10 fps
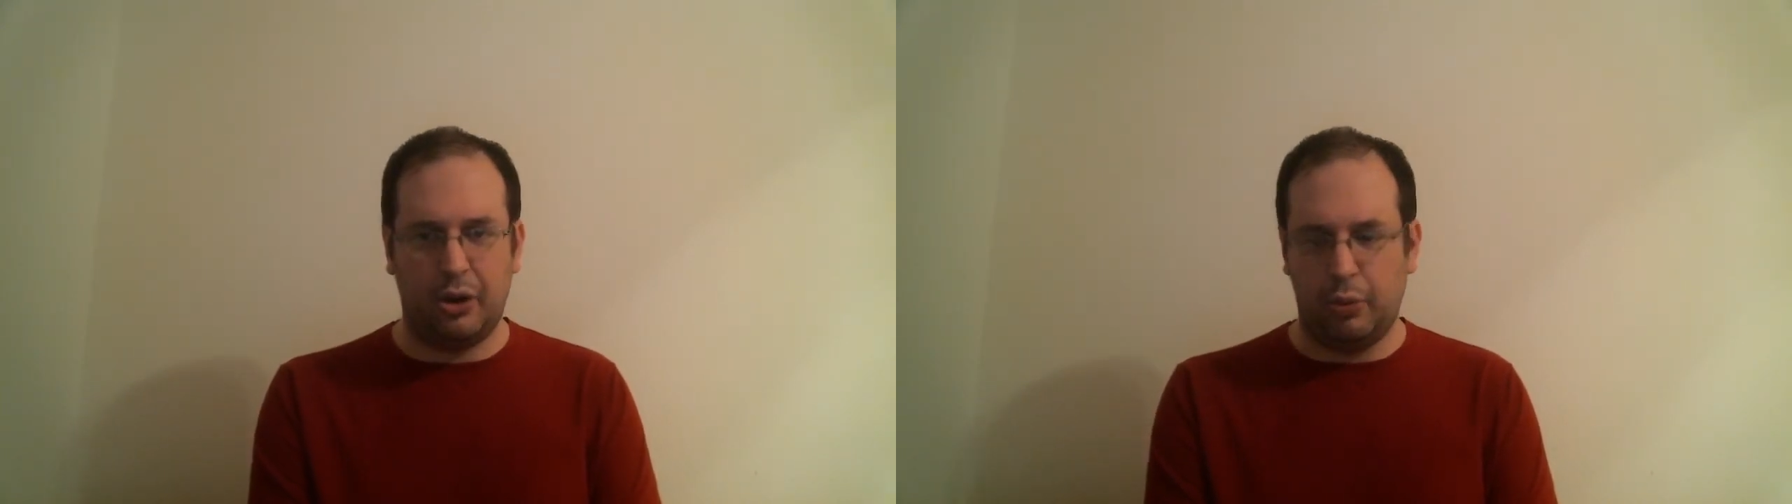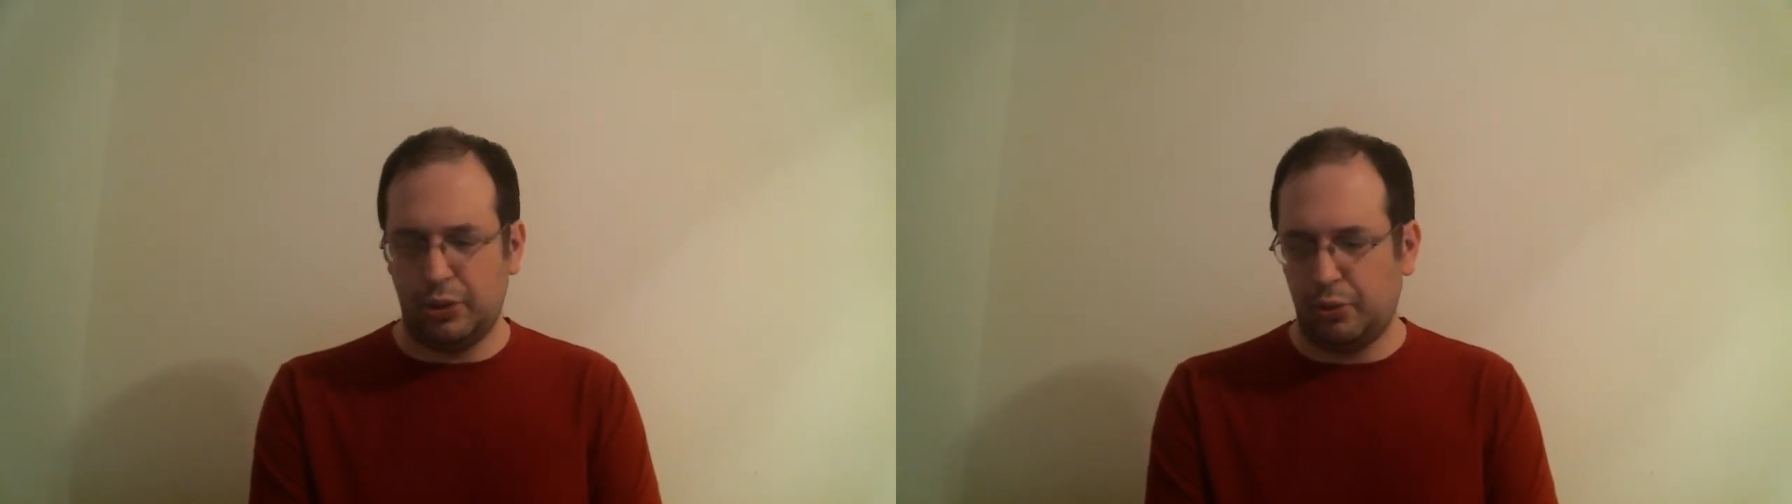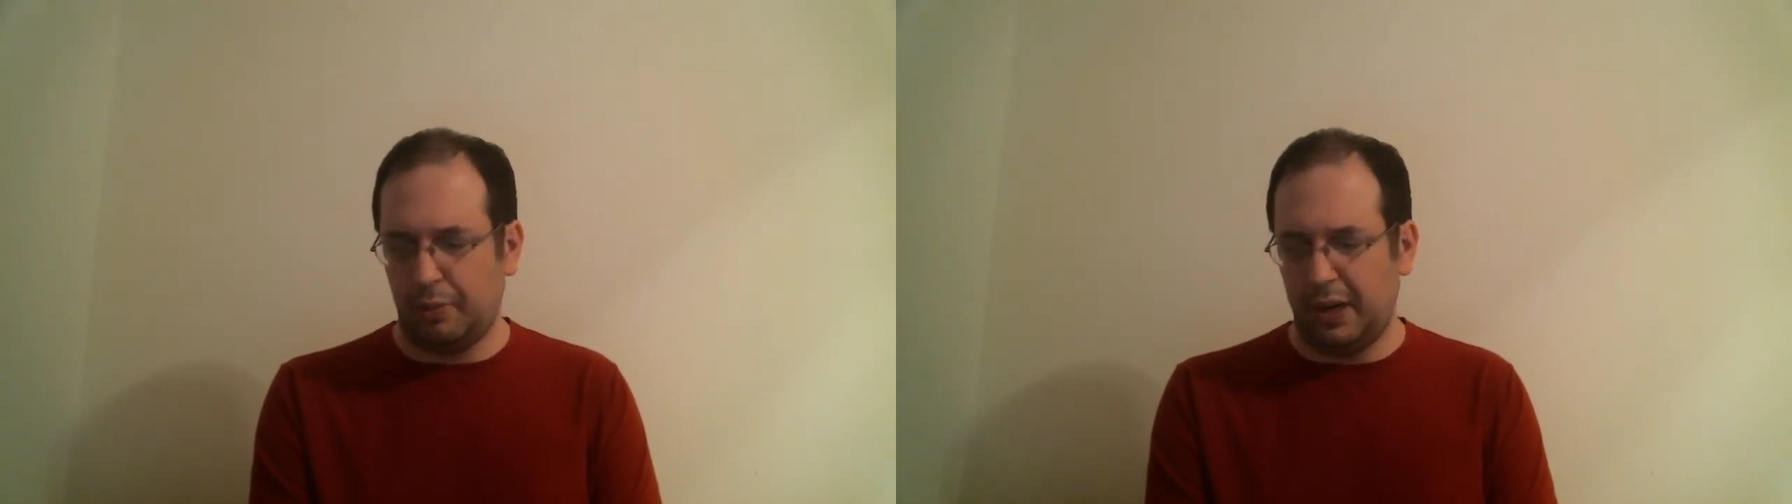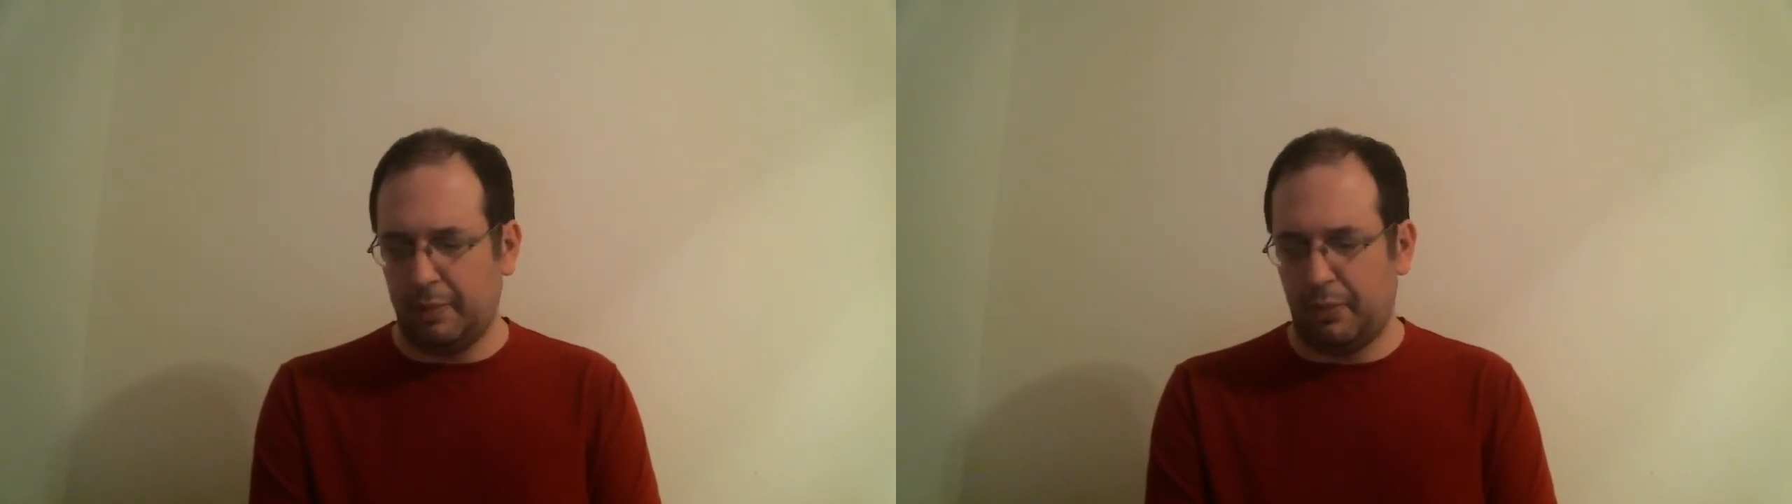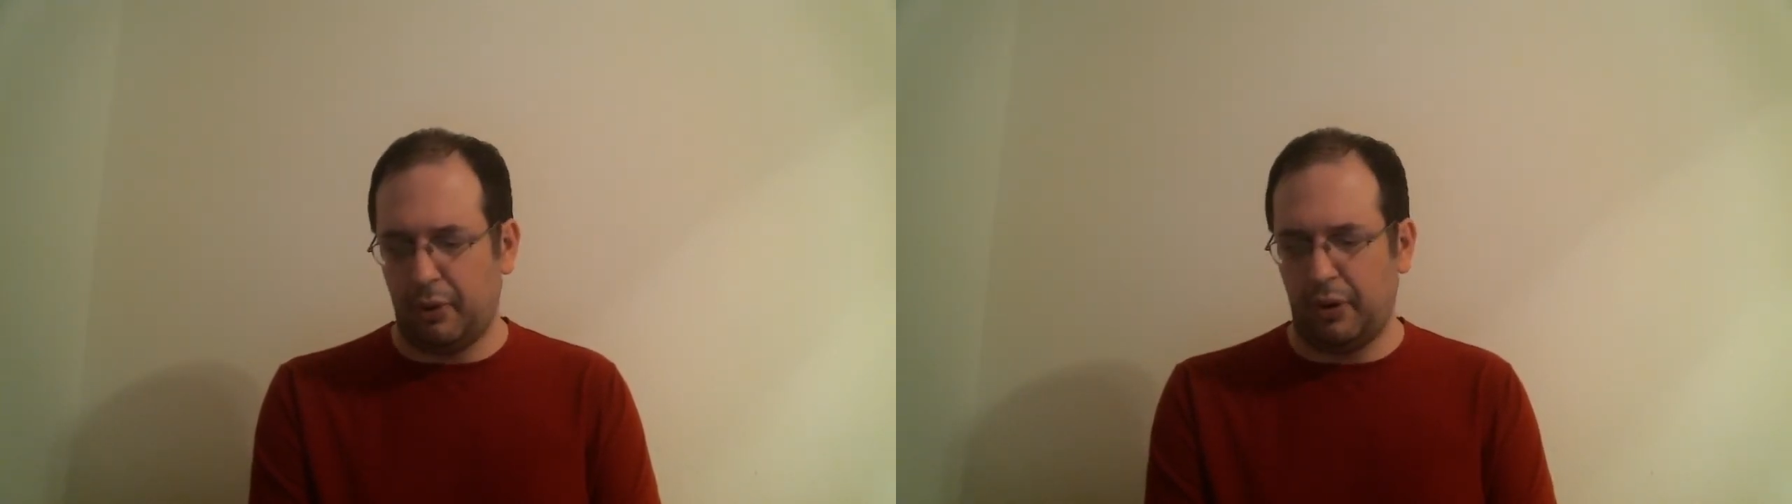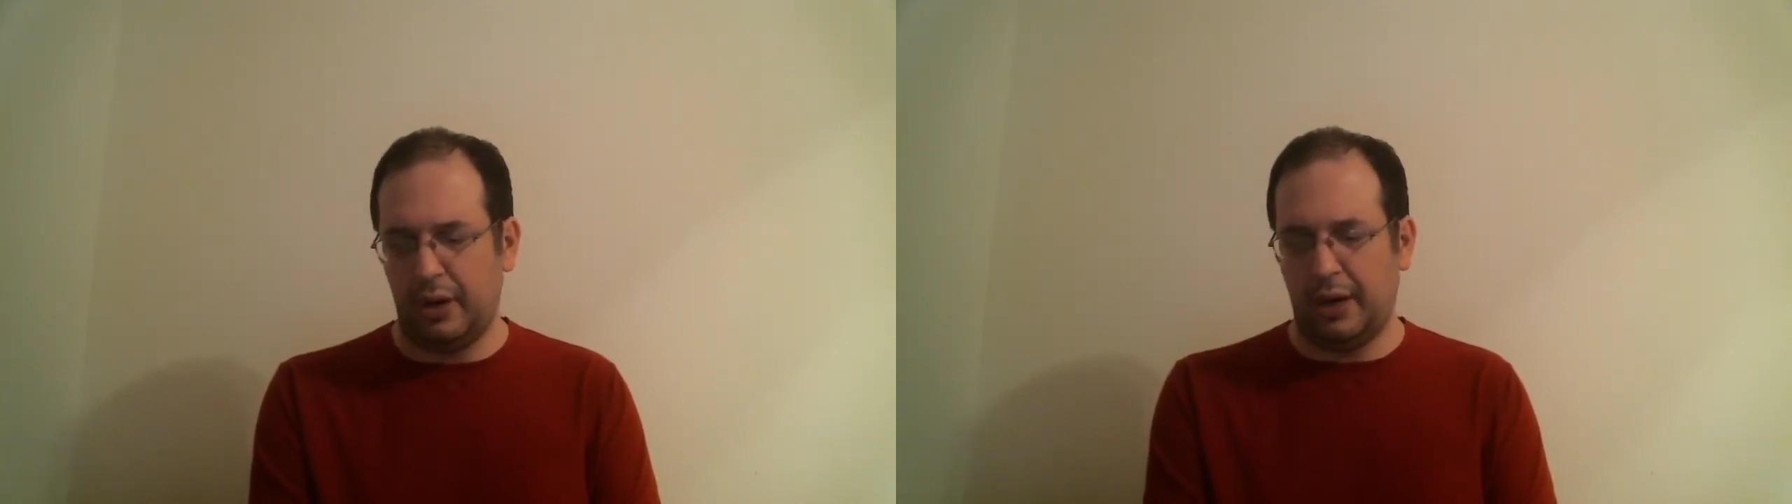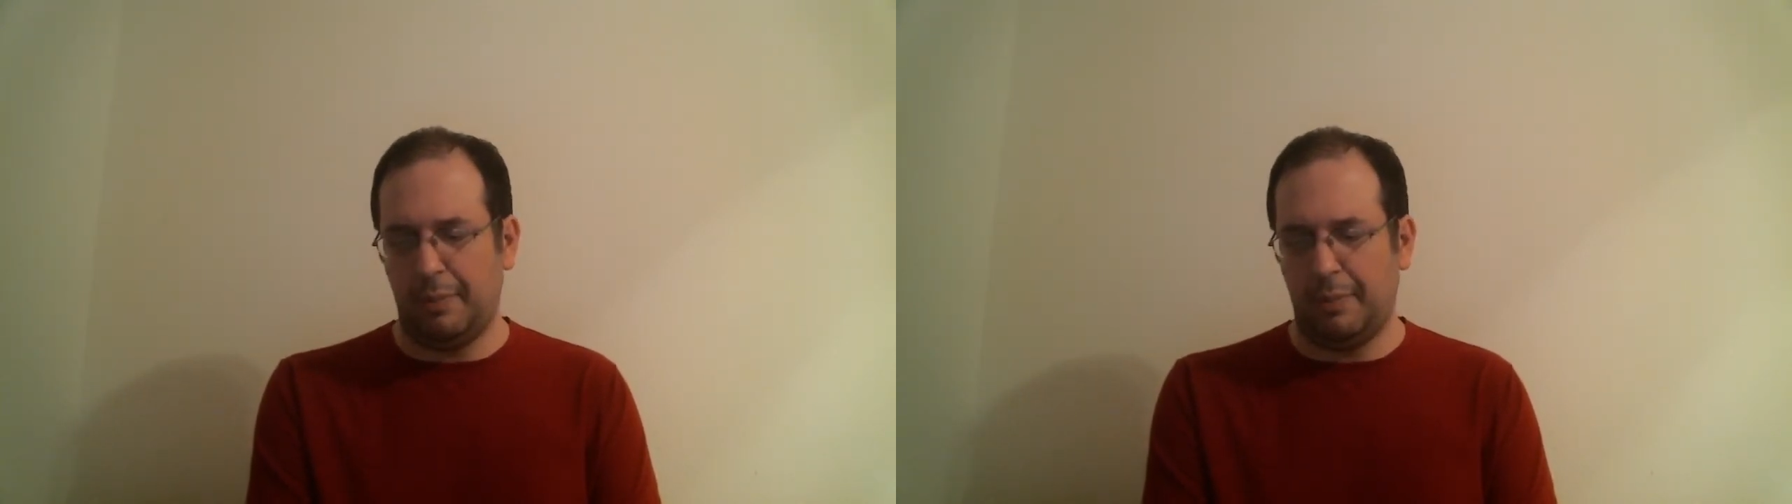which will be important in